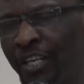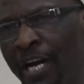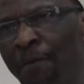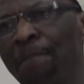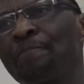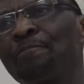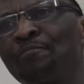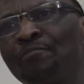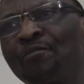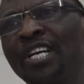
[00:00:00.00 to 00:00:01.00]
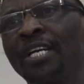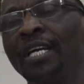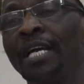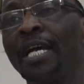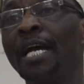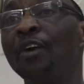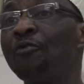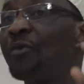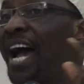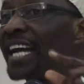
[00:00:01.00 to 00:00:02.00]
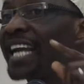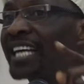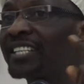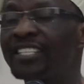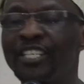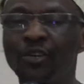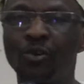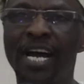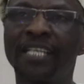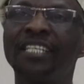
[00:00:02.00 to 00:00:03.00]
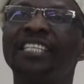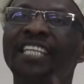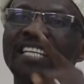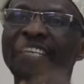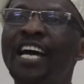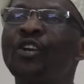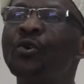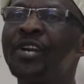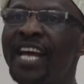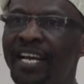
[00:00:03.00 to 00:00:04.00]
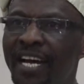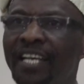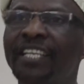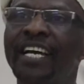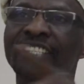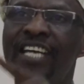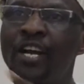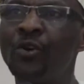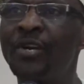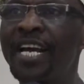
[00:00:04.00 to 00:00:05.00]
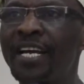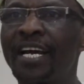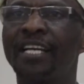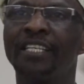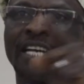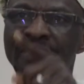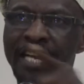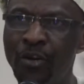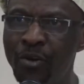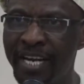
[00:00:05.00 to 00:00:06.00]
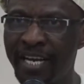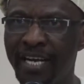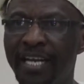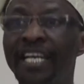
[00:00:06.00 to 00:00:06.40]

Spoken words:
now, where Allah says in the Quran, yes, alunaka, yes, alunaka, yes, alunaka.